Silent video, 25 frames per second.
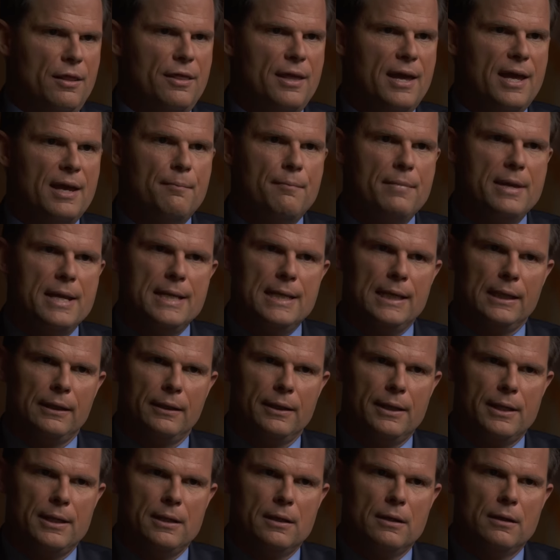they
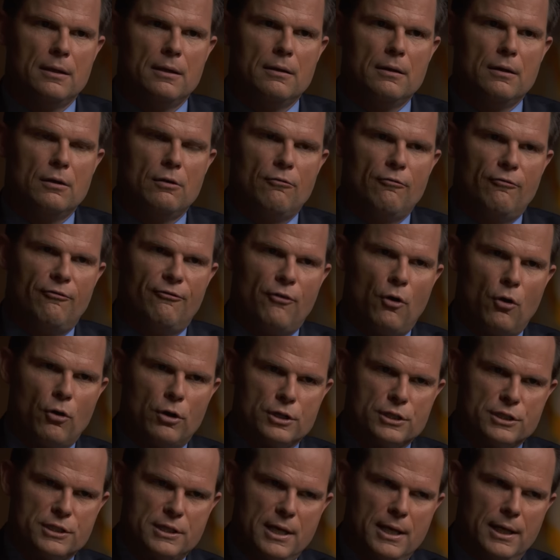immediately
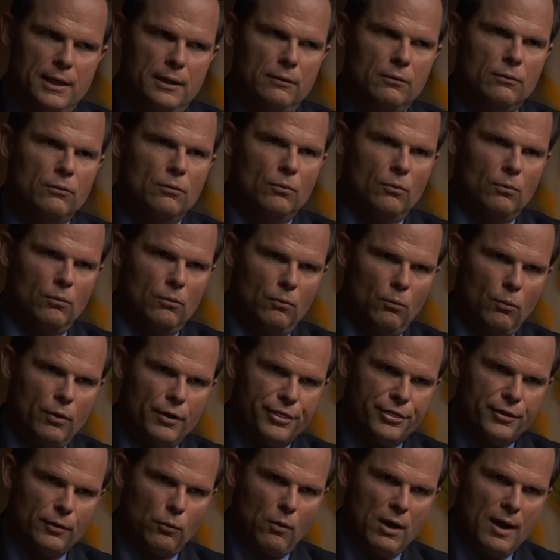focused in
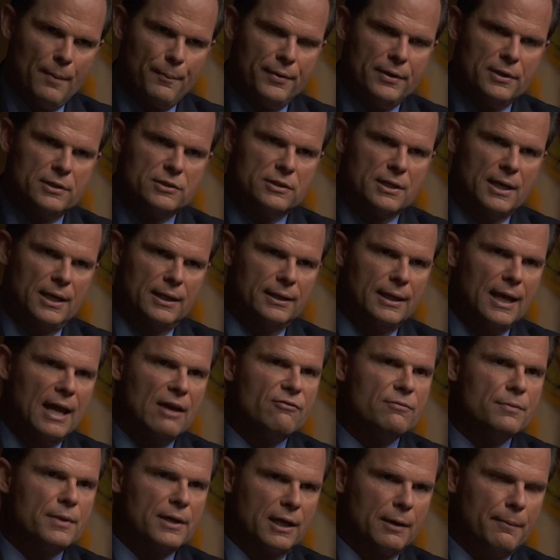with their weapons and gave
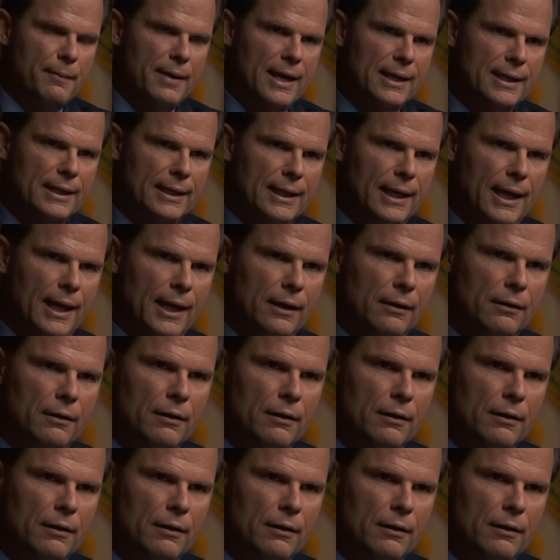him the command again.